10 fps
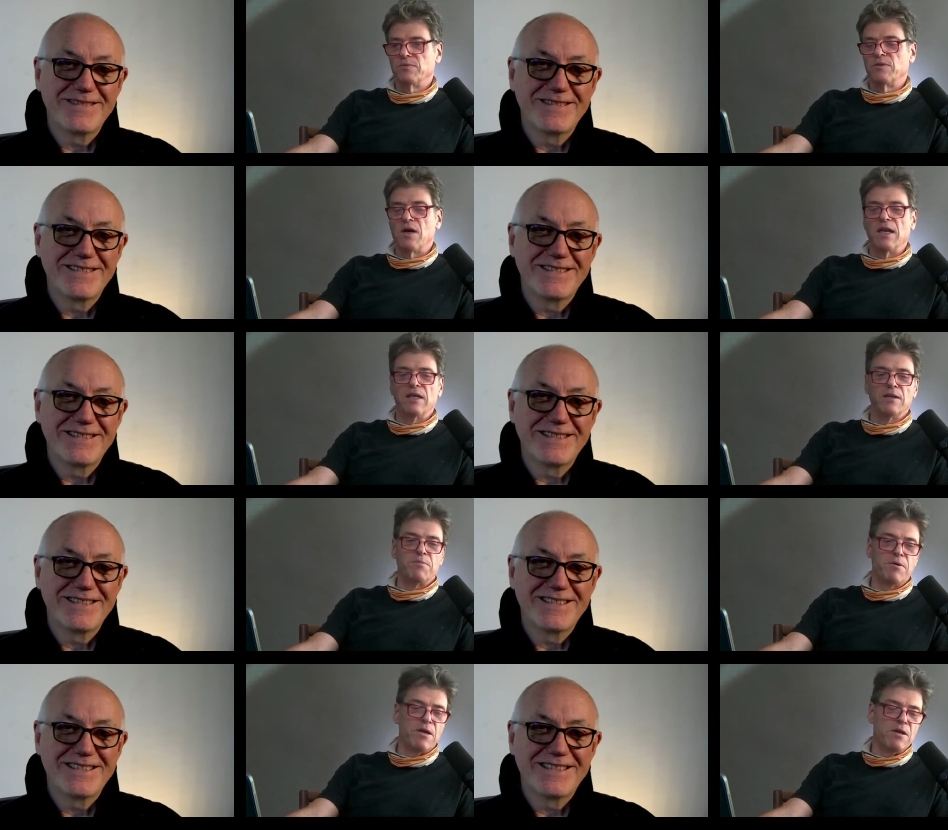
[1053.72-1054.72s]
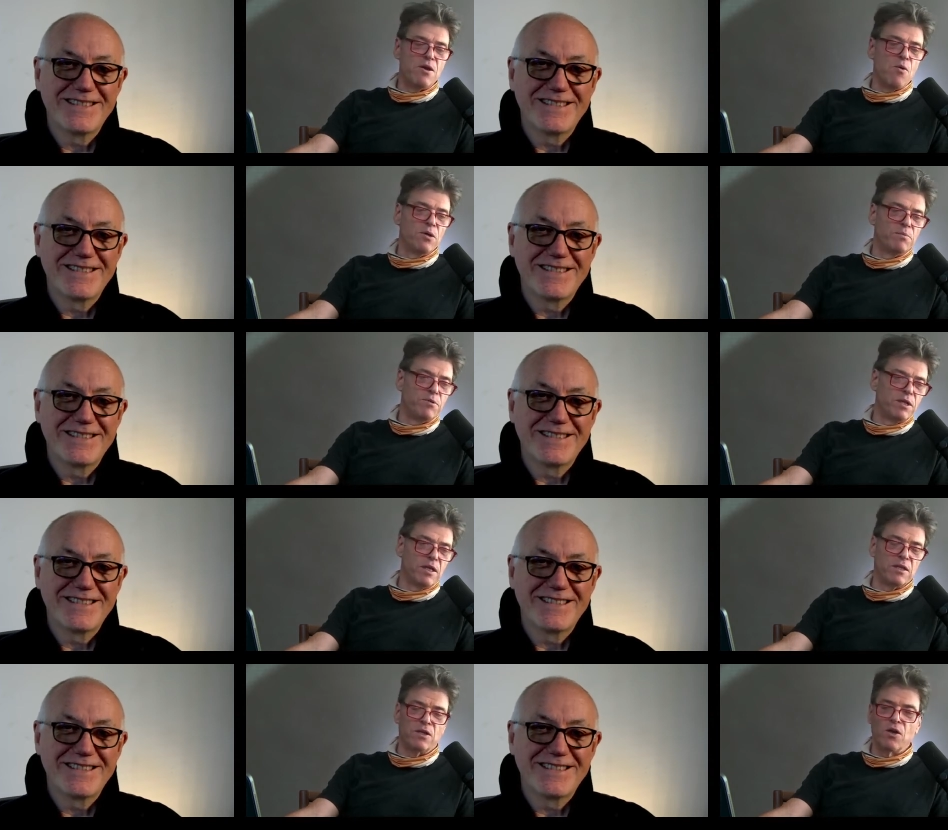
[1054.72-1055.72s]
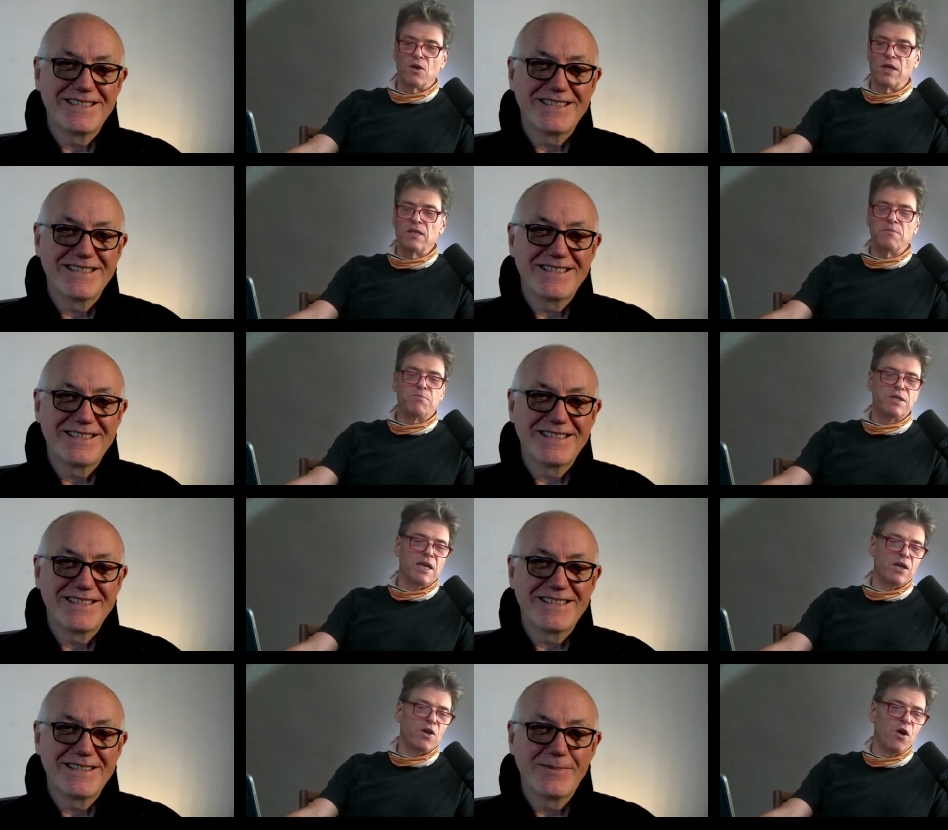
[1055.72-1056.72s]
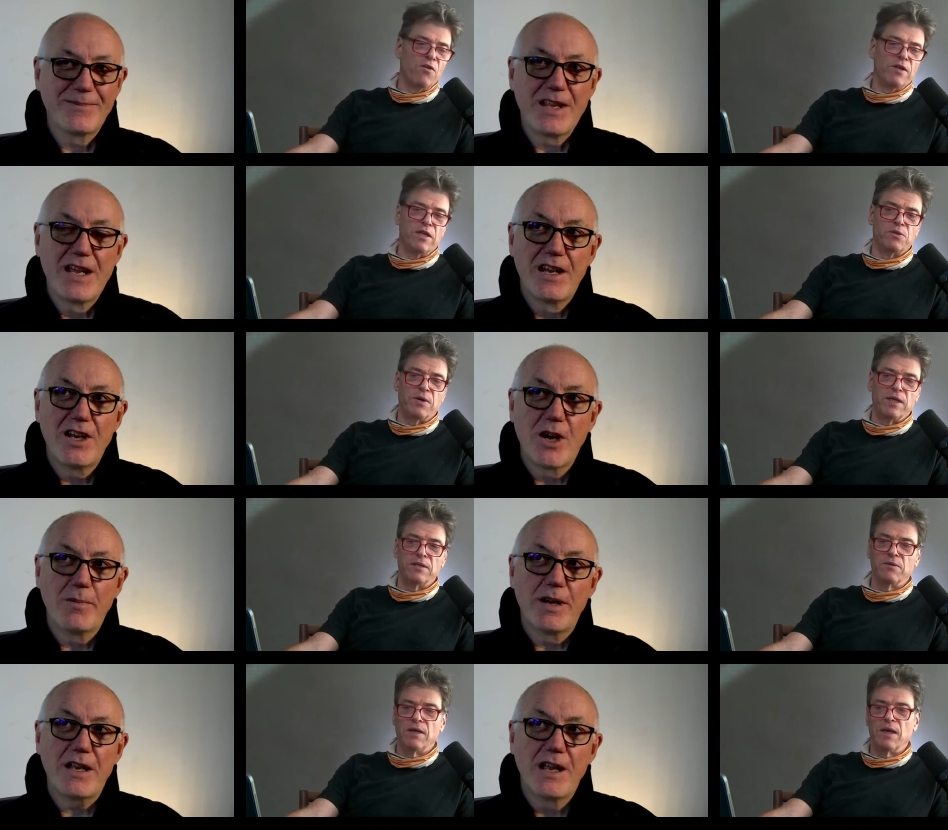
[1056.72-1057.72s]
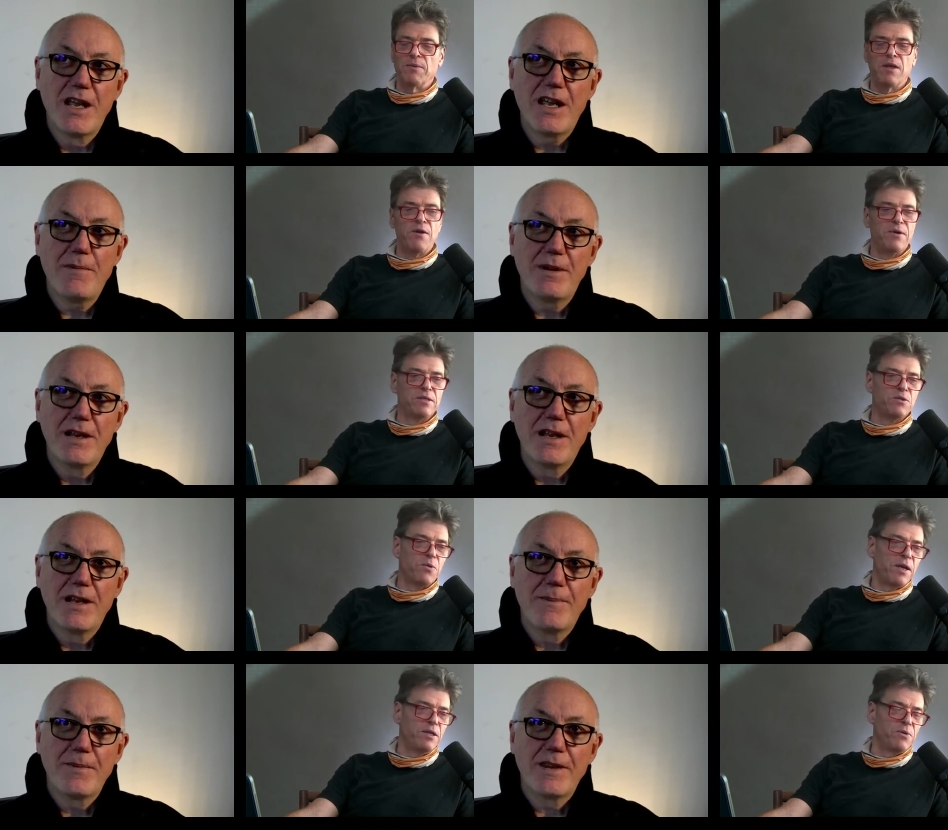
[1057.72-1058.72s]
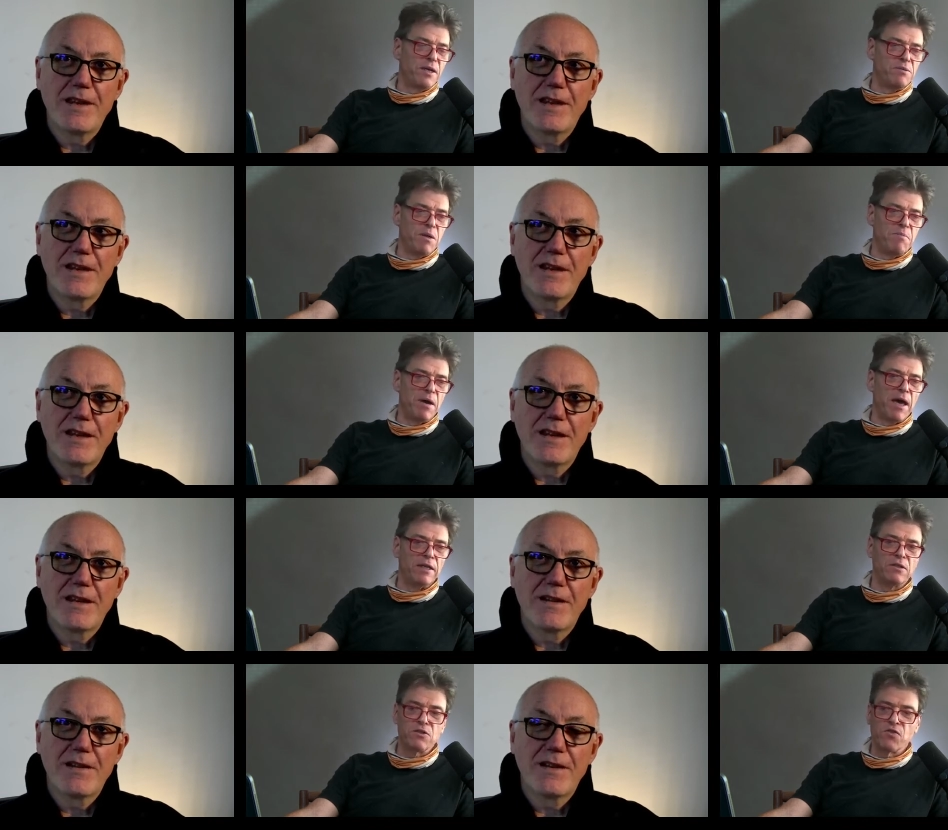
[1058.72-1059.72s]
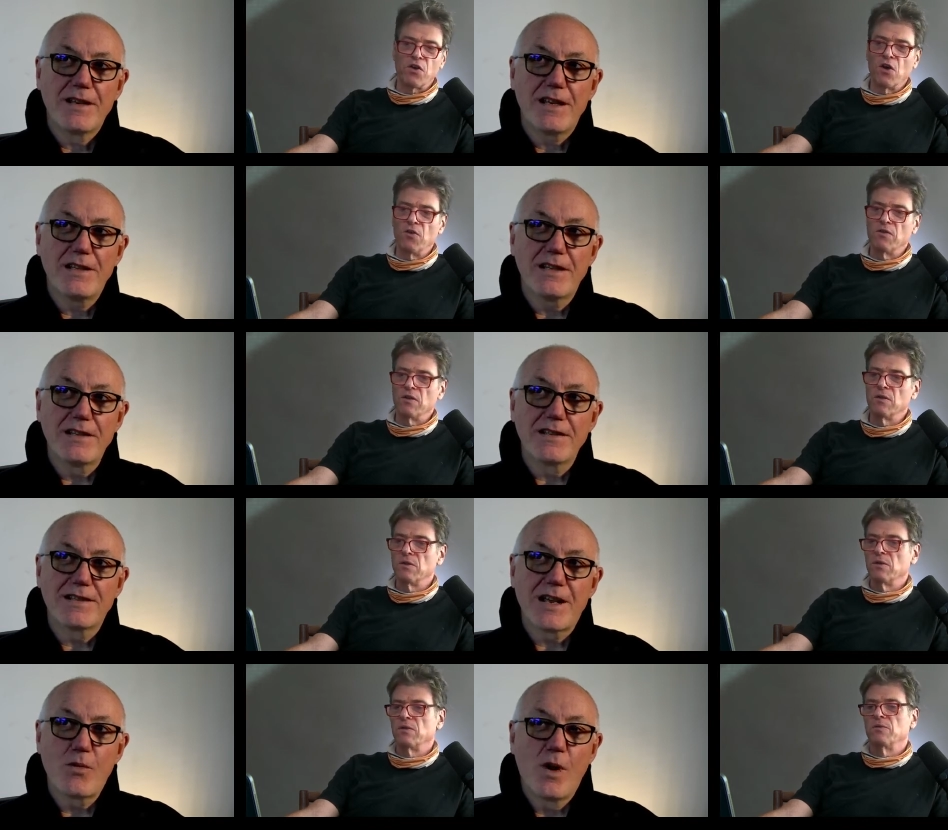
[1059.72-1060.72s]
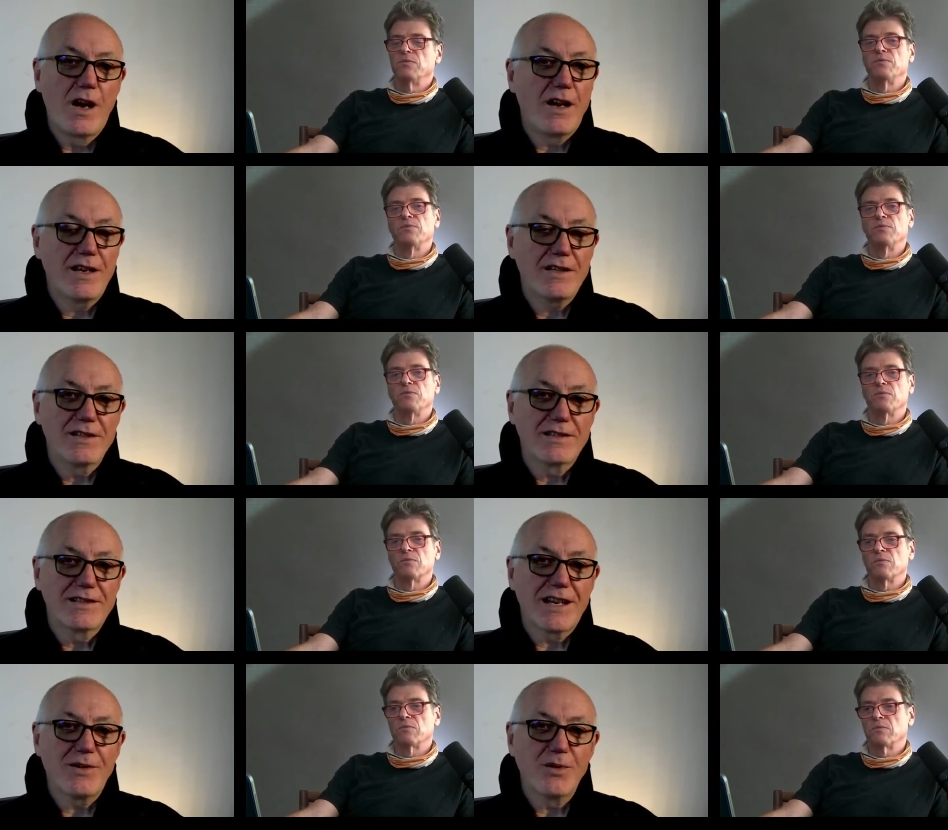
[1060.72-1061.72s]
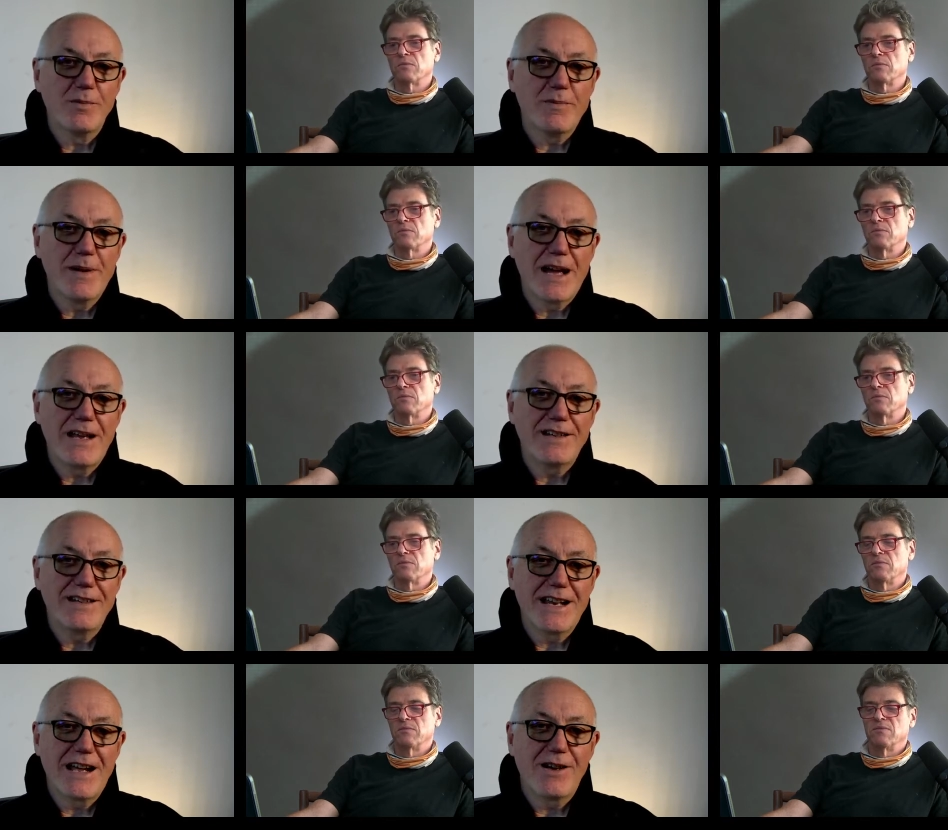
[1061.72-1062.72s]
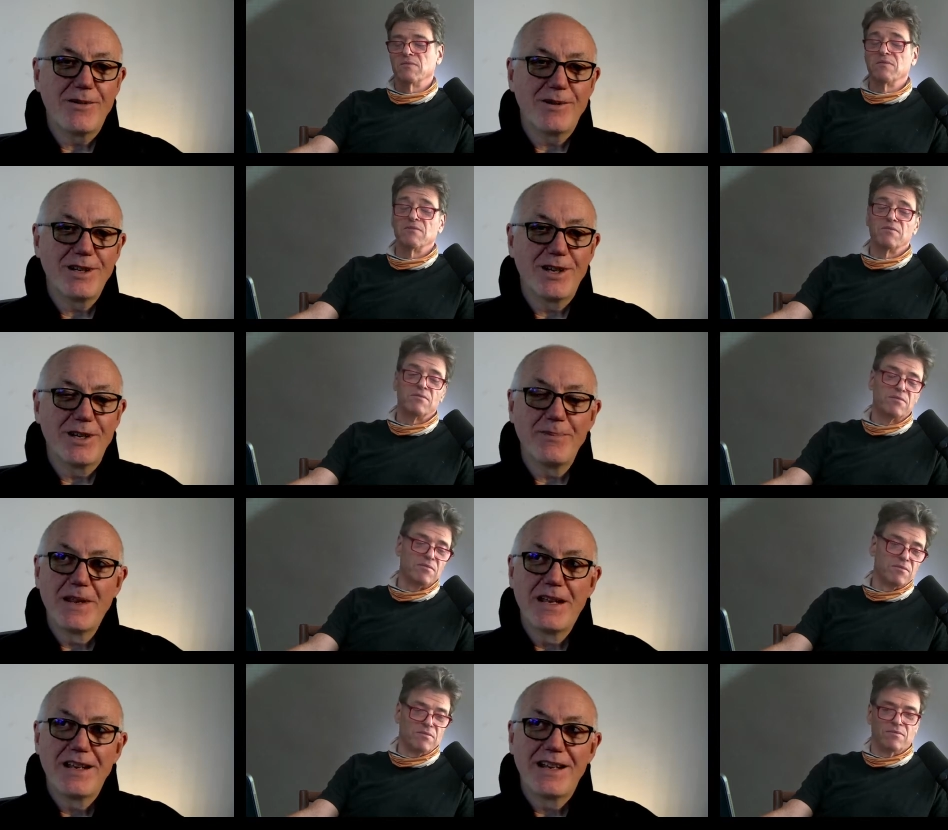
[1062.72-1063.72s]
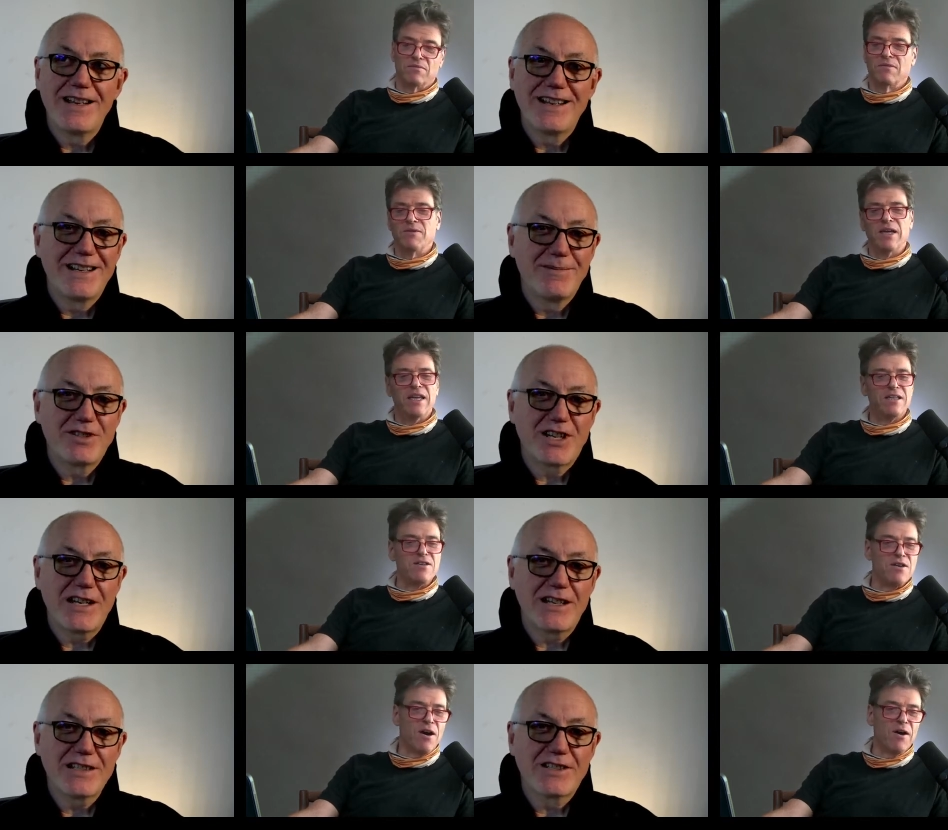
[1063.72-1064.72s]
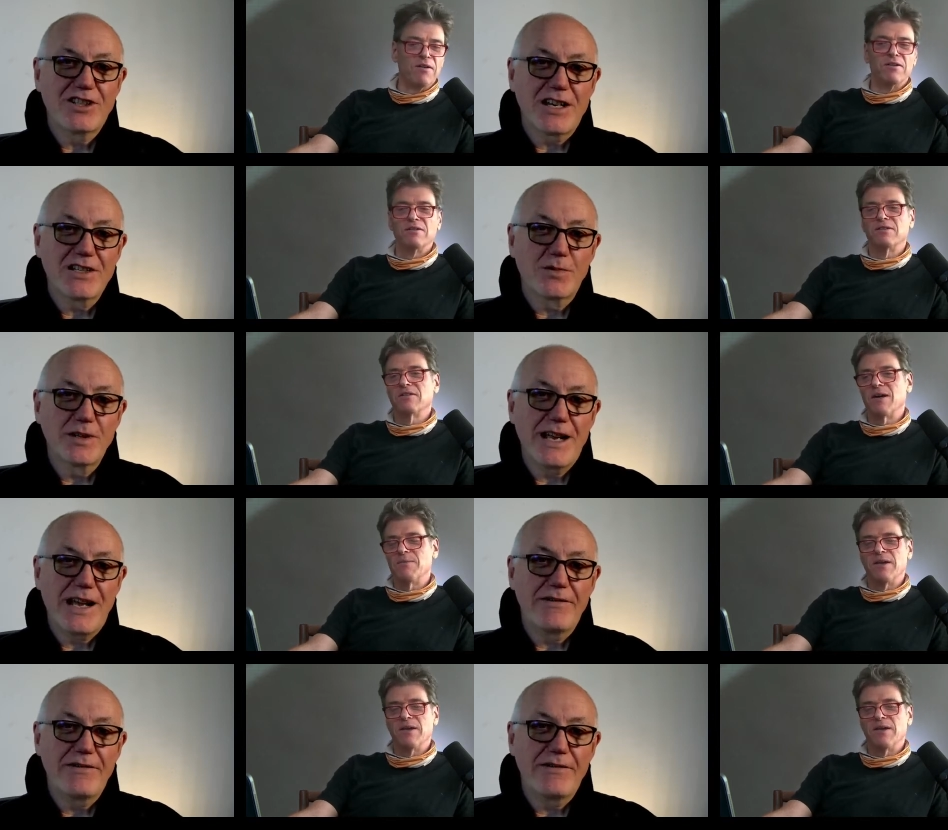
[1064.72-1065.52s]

Speaker 1: No one predicted. He didn't predict COVID in 2020. I mean, no, but 2020 has been bad is because of COVID.
Speaker 2: He didn't say why. He just said it would be bad, and now you know. He didn't know. Um, as chance would have